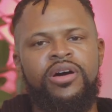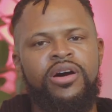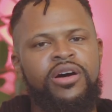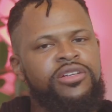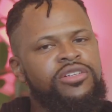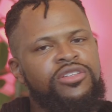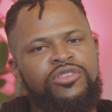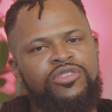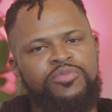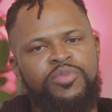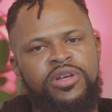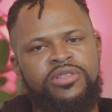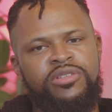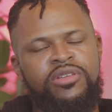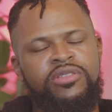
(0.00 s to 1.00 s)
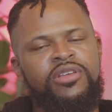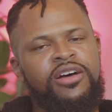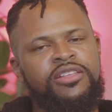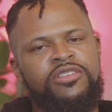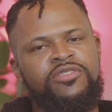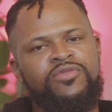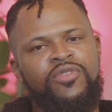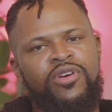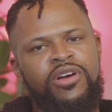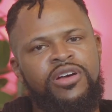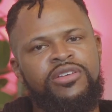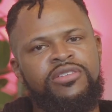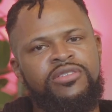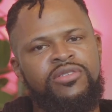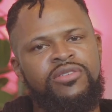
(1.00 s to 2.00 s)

just expressing your thoughts as far as